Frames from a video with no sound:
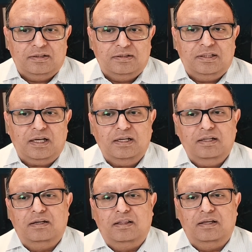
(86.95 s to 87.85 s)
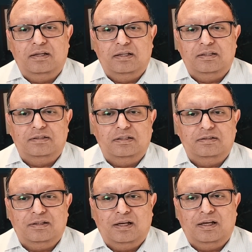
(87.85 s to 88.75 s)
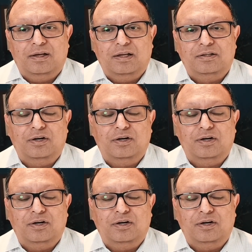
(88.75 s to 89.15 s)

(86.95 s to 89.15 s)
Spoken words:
Second thing is it